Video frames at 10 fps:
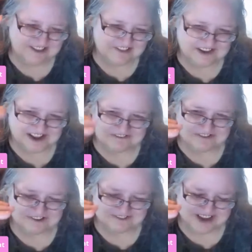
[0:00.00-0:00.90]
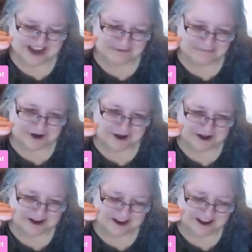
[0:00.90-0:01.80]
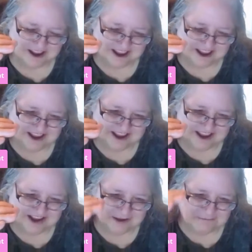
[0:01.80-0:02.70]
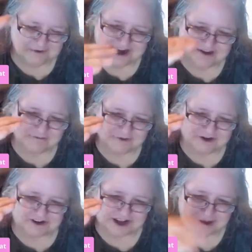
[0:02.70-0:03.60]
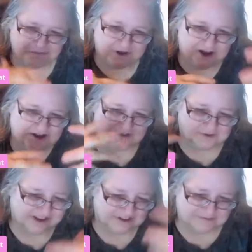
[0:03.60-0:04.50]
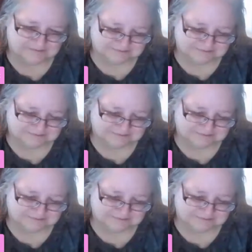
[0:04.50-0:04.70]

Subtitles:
the live stream came on and I'm waiting for it to come on so I can